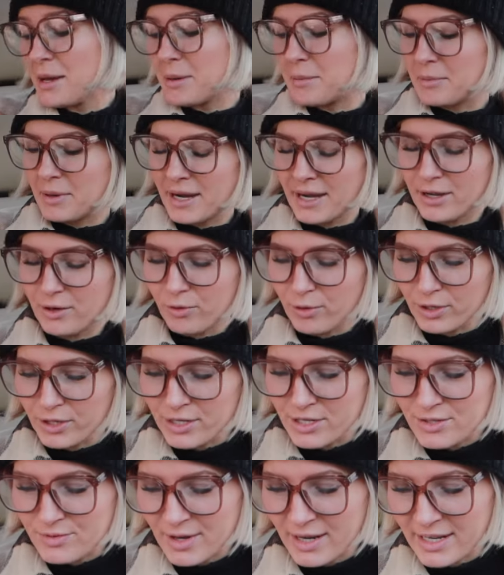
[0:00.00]
my
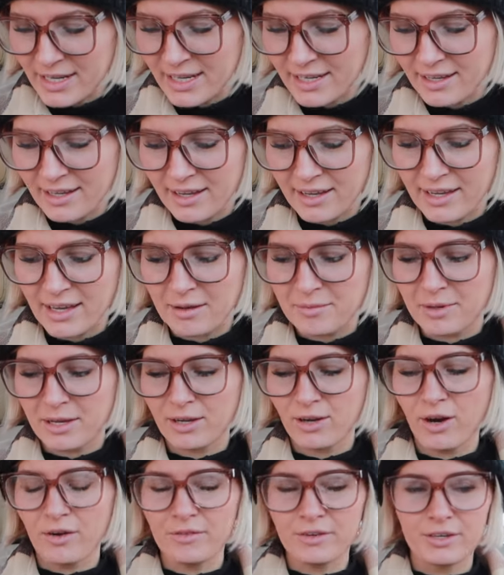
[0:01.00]
order's ready. I got my
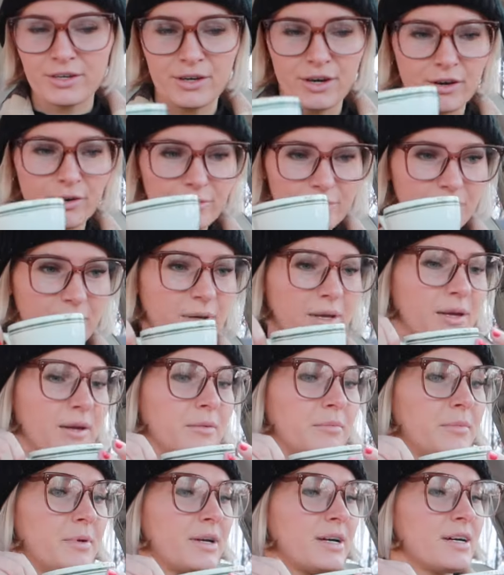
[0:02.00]
coffee to go
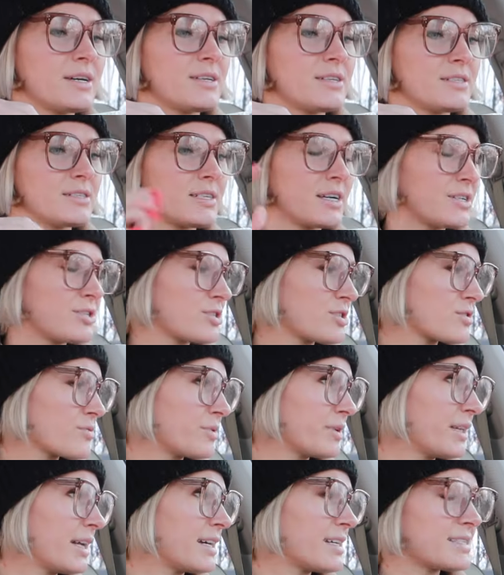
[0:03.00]
because I just
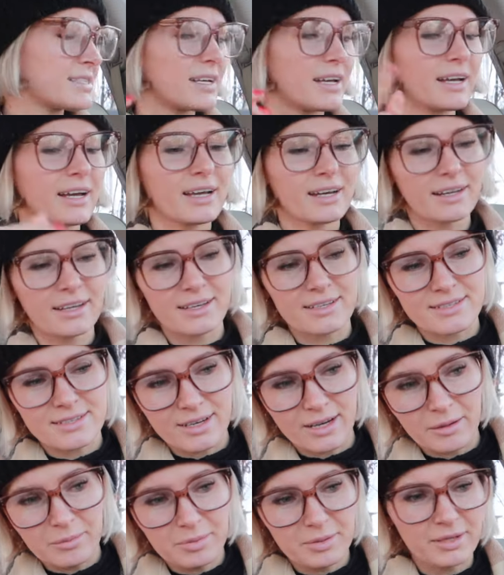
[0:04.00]
realized I gotta gas
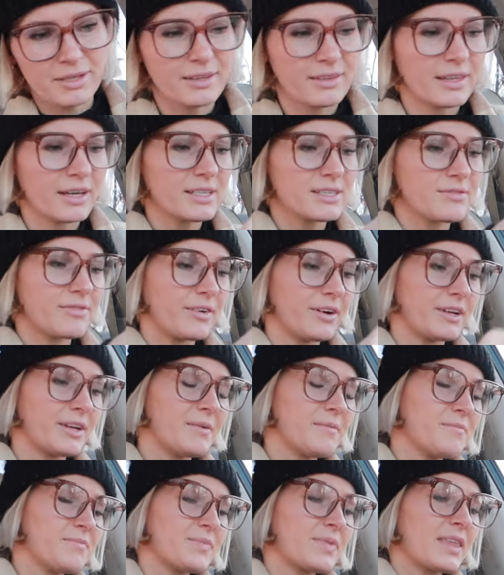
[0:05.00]
up. That's fun.